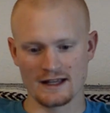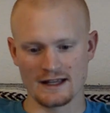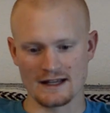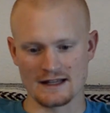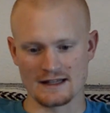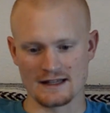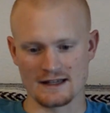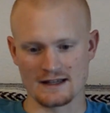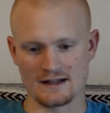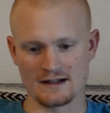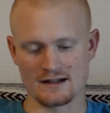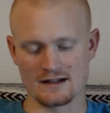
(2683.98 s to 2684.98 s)
and
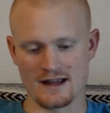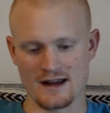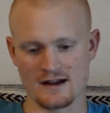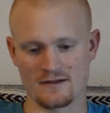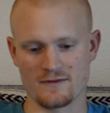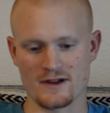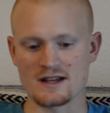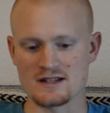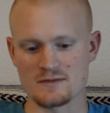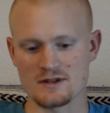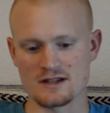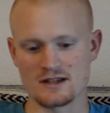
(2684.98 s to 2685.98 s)
then
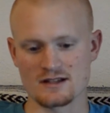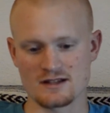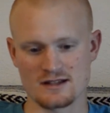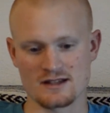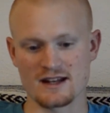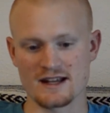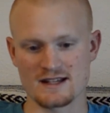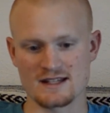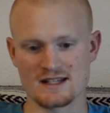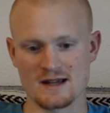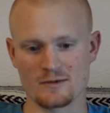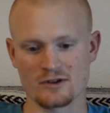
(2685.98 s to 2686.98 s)
anaphase begins. This is the next
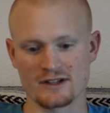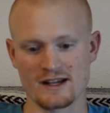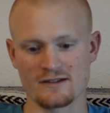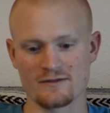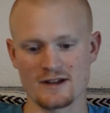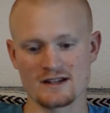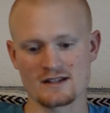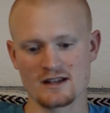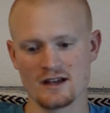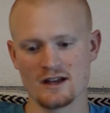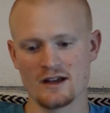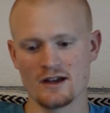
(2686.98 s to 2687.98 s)
step called anaphase,
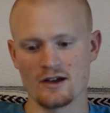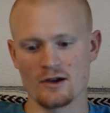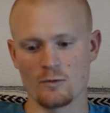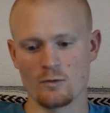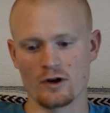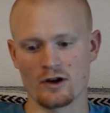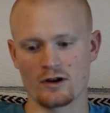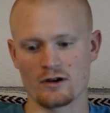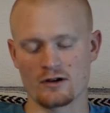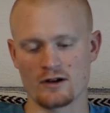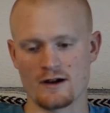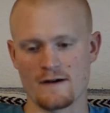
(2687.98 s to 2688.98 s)

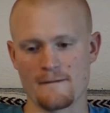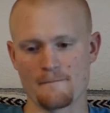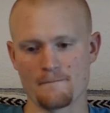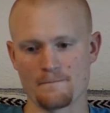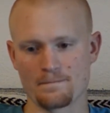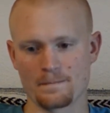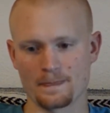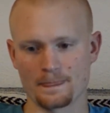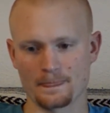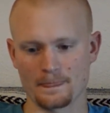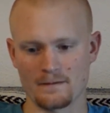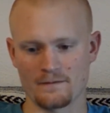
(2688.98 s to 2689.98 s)
where
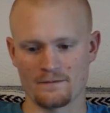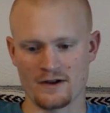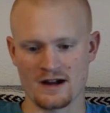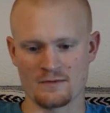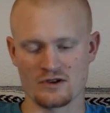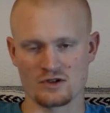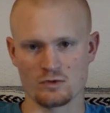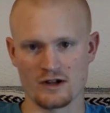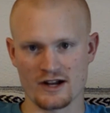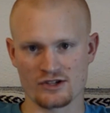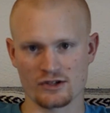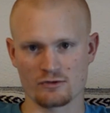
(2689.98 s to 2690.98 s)
fibers will
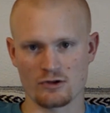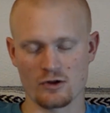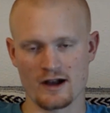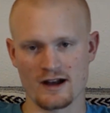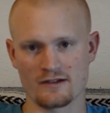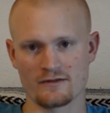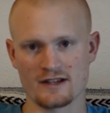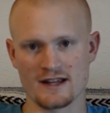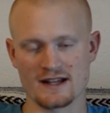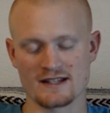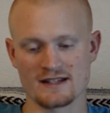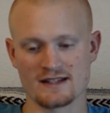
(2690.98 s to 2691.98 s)
actually grow out of the
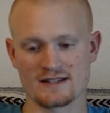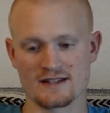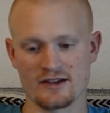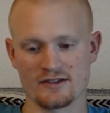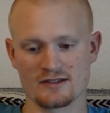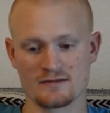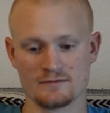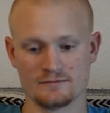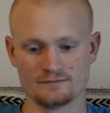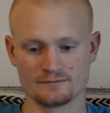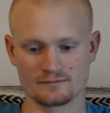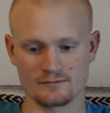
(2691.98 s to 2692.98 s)
ends of the cells
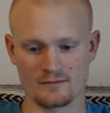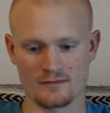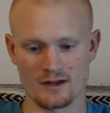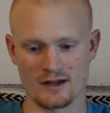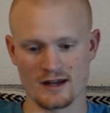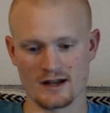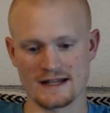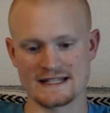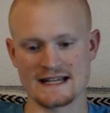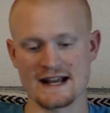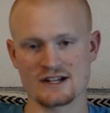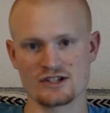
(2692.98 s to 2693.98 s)
and
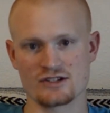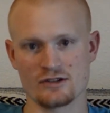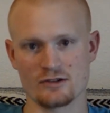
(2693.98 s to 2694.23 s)
attach to the